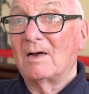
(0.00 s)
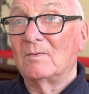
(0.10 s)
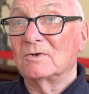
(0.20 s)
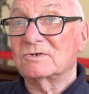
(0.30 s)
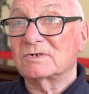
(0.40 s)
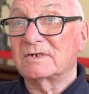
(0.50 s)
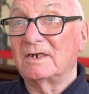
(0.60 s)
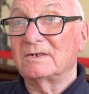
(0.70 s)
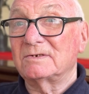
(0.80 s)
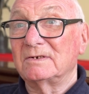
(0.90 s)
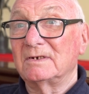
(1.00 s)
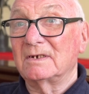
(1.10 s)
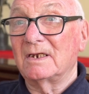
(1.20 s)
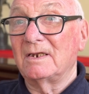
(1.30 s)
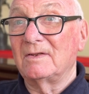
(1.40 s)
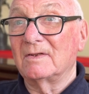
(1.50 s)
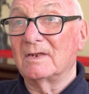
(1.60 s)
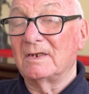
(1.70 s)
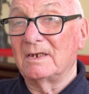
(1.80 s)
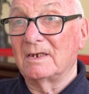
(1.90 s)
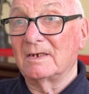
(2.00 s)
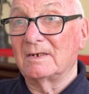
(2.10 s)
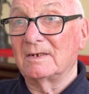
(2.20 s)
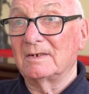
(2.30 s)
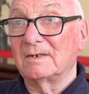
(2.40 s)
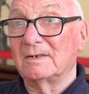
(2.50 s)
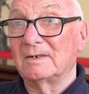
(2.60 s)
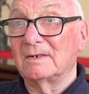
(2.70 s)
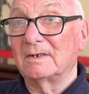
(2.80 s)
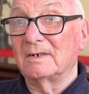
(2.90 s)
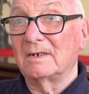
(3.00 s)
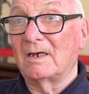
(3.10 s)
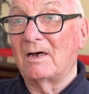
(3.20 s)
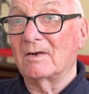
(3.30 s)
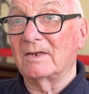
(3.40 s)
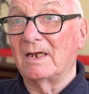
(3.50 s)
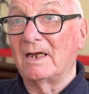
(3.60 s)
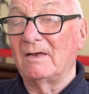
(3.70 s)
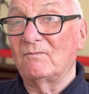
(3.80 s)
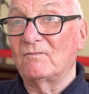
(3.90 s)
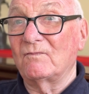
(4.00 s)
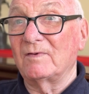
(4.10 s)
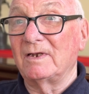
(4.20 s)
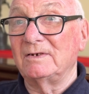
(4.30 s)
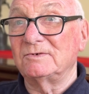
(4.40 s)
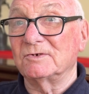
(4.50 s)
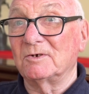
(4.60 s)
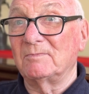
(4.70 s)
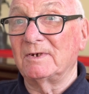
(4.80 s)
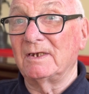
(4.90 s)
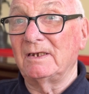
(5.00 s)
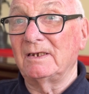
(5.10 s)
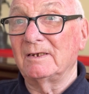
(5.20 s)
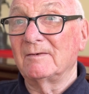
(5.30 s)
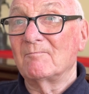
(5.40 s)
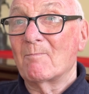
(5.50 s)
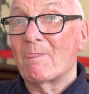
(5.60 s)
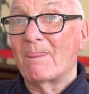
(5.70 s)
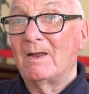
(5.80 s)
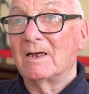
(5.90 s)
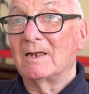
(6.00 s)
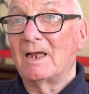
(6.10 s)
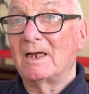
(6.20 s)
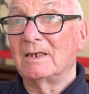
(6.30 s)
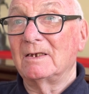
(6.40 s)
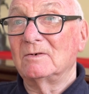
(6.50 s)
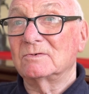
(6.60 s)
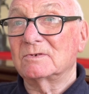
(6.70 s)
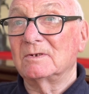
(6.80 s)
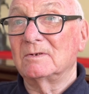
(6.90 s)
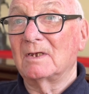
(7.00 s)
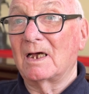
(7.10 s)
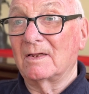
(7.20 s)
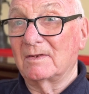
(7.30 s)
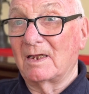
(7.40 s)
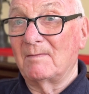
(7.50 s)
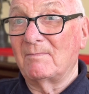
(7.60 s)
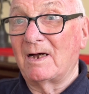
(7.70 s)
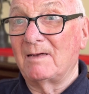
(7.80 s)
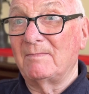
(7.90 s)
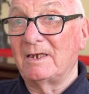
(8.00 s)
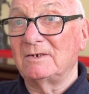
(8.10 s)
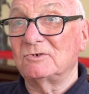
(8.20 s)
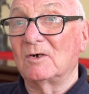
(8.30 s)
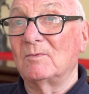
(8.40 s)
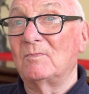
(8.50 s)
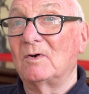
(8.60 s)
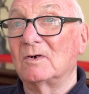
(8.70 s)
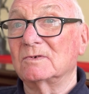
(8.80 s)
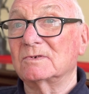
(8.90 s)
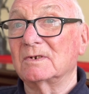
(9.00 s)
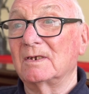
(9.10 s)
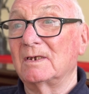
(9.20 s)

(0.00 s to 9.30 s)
was stationed in the RAF in Germany, and I used to, my main job was